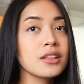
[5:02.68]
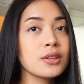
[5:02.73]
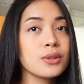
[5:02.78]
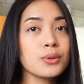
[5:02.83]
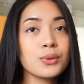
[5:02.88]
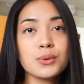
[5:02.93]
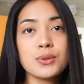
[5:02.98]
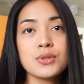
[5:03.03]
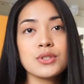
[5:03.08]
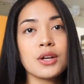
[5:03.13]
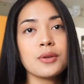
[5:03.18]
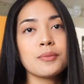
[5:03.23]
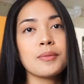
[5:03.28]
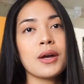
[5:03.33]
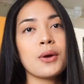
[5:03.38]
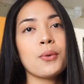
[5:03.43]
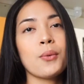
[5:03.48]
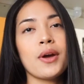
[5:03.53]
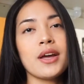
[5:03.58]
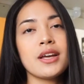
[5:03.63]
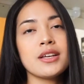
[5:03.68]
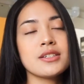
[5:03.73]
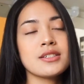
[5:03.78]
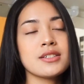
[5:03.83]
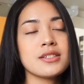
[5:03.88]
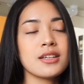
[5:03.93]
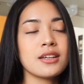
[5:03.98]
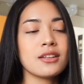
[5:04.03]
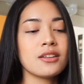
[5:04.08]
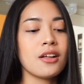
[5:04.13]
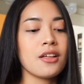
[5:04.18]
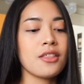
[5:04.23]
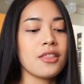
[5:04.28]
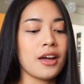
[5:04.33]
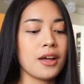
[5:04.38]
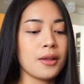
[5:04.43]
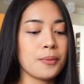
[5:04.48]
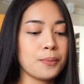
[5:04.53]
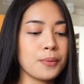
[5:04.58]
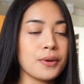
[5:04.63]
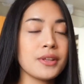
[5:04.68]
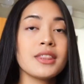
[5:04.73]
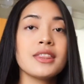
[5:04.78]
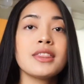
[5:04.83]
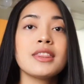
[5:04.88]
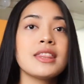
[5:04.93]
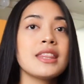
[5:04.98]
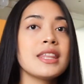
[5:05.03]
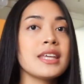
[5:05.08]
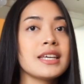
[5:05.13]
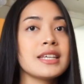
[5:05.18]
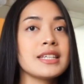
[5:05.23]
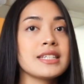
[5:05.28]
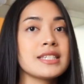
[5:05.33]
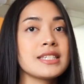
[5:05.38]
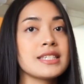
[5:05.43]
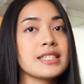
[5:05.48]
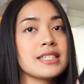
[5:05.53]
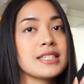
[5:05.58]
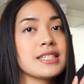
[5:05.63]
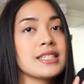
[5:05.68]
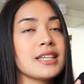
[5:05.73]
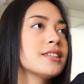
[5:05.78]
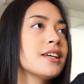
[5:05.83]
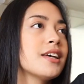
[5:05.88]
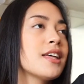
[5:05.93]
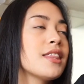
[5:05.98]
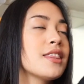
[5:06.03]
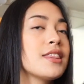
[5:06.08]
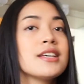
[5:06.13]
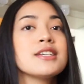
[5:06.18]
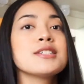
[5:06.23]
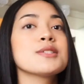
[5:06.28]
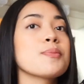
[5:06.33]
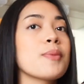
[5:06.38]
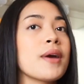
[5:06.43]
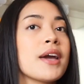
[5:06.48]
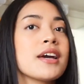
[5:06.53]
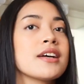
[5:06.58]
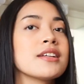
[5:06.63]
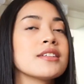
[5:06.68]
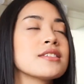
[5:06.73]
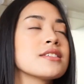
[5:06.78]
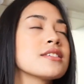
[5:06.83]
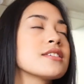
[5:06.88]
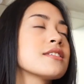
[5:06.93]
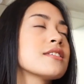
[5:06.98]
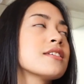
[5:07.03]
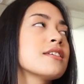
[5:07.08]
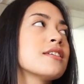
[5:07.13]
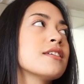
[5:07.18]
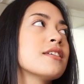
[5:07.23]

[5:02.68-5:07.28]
loose on my waist and all that but this, these pants,